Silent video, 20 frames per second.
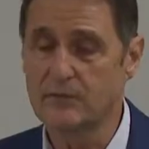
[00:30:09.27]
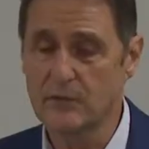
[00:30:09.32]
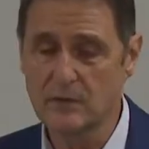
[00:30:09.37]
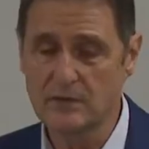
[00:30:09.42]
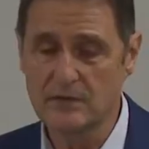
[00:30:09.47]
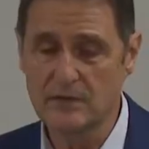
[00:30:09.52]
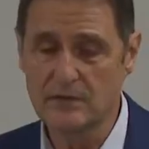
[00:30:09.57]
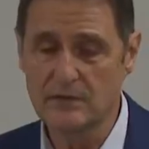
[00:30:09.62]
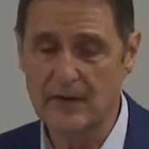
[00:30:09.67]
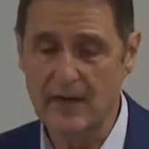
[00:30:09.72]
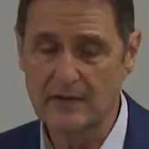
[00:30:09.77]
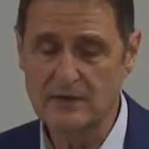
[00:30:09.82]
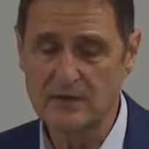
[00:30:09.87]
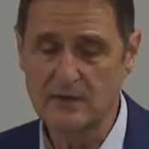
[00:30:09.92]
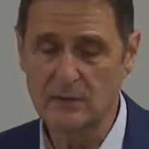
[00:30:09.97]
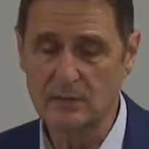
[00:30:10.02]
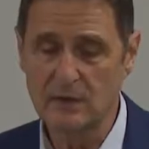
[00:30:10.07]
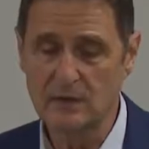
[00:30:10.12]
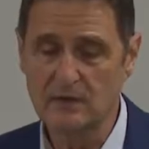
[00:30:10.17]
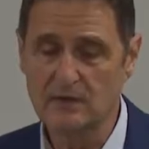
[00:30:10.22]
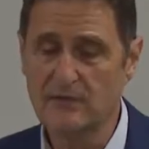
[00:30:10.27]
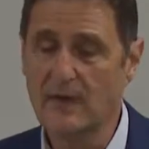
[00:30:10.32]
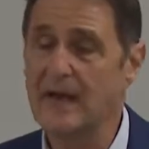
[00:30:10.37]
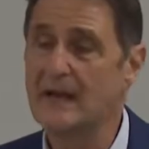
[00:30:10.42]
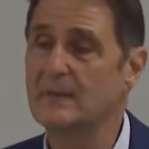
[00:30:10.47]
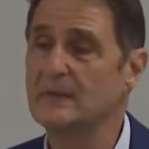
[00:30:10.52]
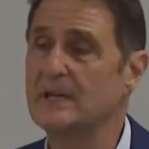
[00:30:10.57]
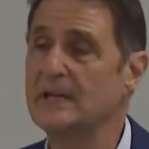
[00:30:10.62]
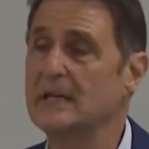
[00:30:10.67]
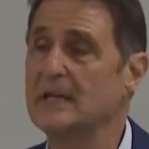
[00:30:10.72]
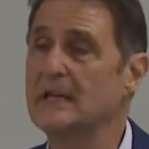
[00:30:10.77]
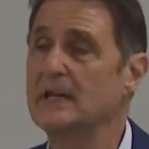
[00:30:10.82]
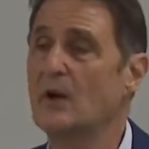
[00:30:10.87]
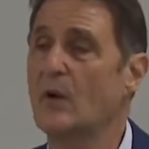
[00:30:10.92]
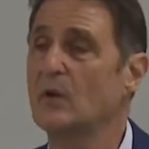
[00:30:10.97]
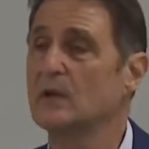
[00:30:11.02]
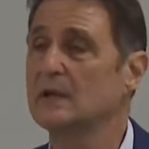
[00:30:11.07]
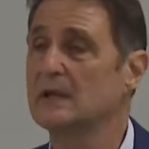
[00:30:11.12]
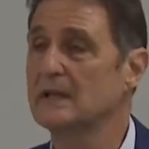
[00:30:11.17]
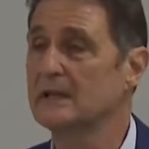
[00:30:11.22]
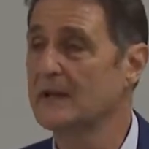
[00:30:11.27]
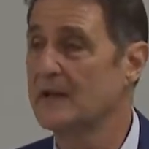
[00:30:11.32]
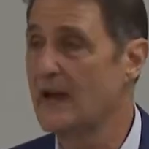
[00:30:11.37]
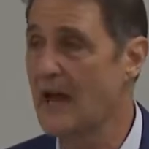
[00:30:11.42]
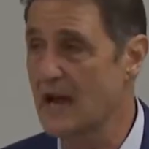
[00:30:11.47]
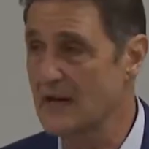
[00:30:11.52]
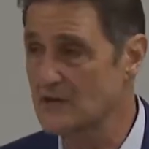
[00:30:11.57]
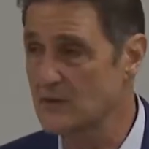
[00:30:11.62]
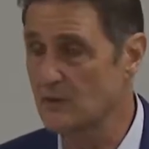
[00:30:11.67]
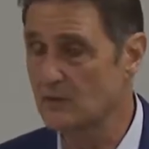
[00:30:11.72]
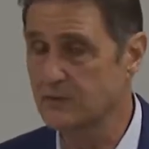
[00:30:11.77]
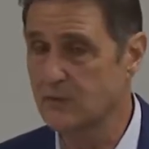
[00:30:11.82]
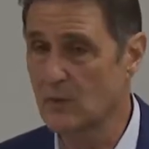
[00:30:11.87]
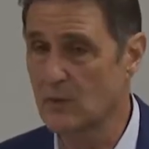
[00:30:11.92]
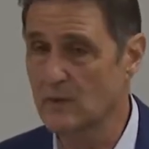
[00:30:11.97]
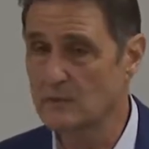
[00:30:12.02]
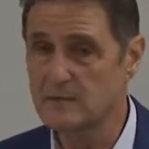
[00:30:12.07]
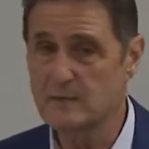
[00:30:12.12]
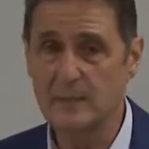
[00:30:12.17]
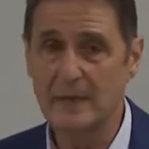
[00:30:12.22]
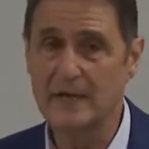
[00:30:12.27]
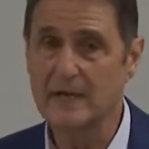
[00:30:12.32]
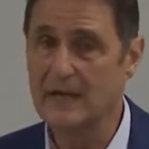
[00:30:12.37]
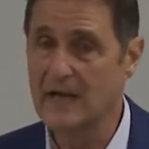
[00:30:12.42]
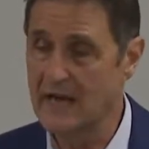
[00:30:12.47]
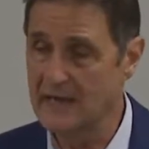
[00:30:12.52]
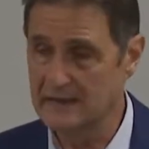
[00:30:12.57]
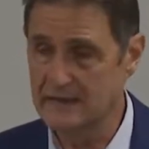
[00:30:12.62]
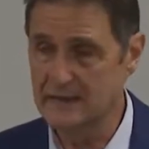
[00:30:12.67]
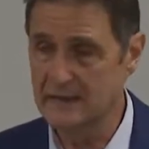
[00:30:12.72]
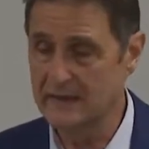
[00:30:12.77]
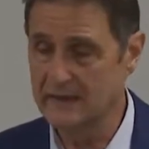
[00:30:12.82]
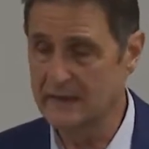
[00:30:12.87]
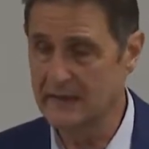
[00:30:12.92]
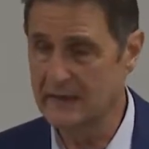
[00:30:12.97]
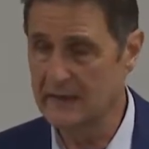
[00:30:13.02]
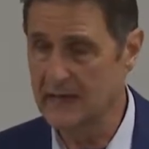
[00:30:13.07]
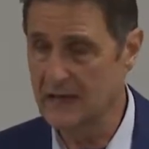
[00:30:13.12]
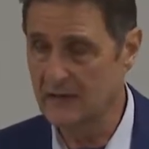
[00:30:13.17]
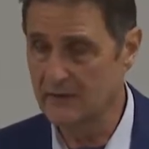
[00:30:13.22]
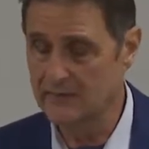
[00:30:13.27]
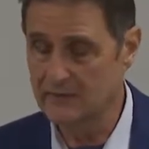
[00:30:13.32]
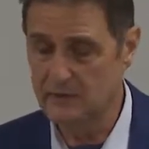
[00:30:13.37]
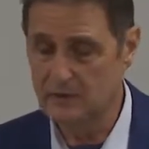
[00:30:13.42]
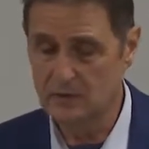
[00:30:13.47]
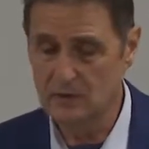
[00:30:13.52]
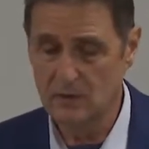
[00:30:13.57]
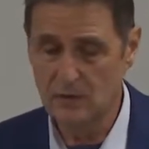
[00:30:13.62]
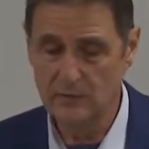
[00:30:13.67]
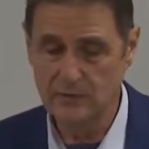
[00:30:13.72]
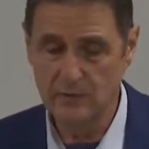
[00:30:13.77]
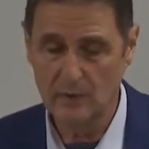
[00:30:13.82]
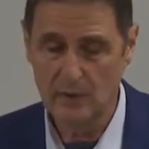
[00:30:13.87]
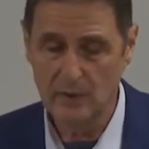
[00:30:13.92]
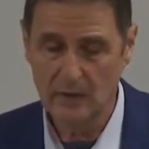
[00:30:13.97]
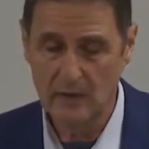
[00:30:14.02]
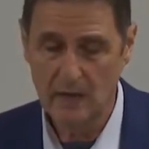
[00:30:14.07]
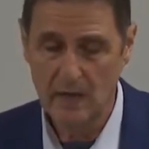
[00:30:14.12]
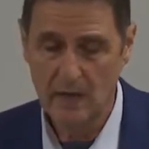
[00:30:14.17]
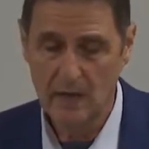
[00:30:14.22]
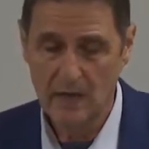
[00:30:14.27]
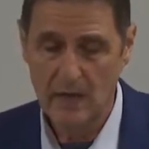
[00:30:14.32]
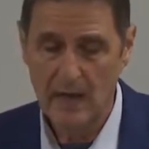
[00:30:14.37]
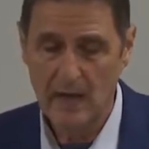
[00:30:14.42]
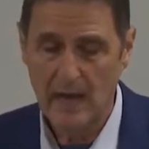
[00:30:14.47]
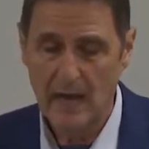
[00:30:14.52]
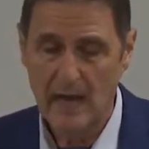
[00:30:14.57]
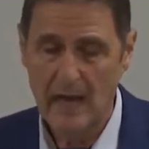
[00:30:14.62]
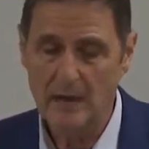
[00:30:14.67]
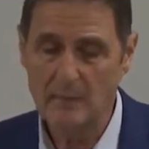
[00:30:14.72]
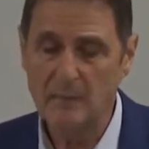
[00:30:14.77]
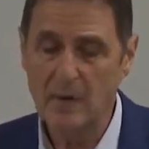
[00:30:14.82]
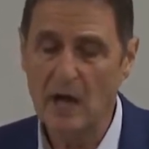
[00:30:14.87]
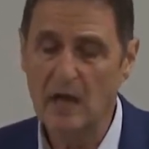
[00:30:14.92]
fruits and vegetables. Vitamin E only in the natural forms, but not synthetic alpha-tocopherol. And